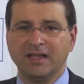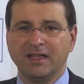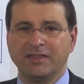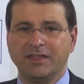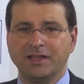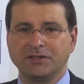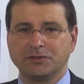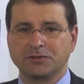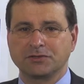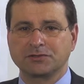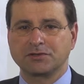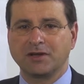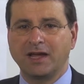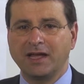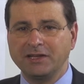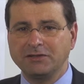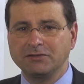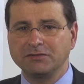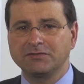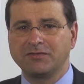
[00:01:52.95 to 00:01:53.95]
that you
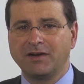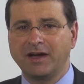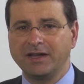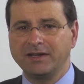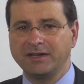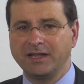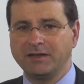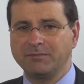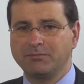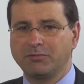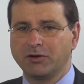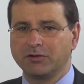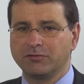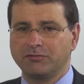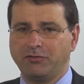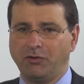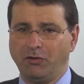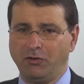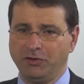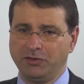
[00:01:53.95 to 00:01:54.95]
try to find a
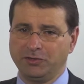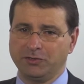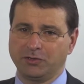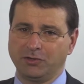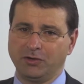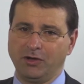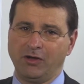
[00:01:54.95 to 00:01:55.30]
portfolio